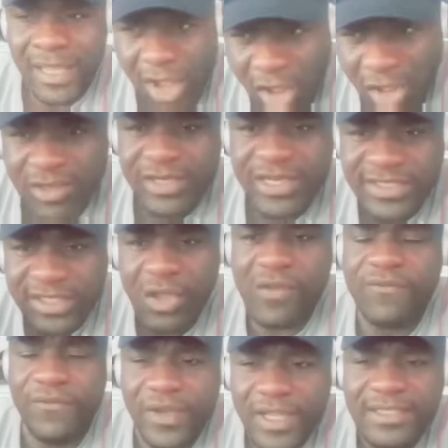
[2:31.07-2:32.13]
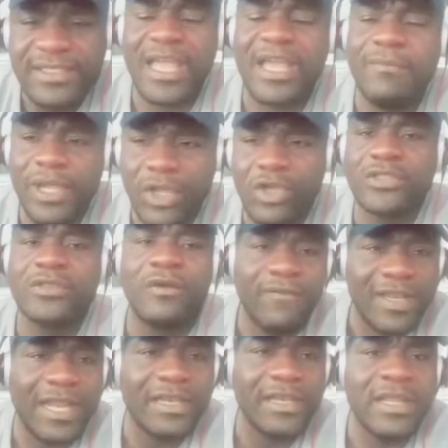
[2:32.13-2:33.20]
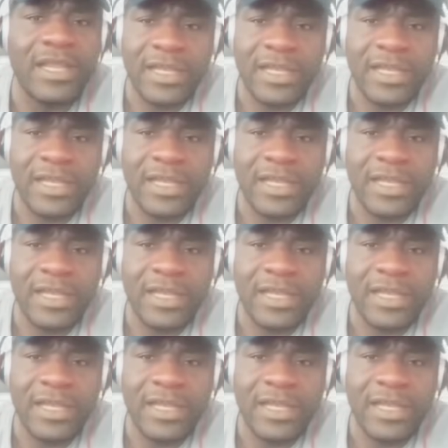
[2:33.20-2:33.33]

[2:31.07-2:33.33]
all these conflicts are because of land.